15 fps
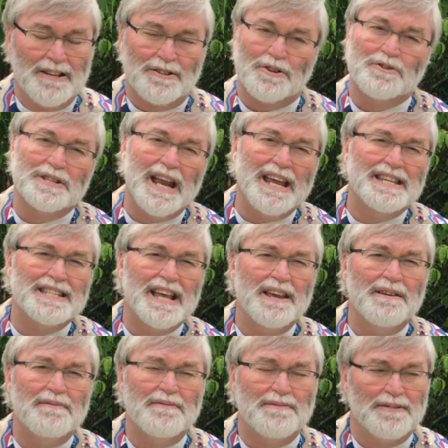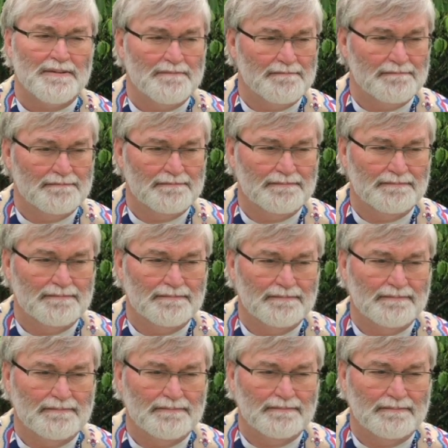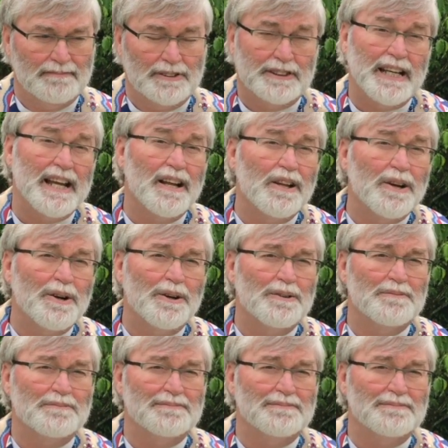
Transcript: So stay safe, stay alert.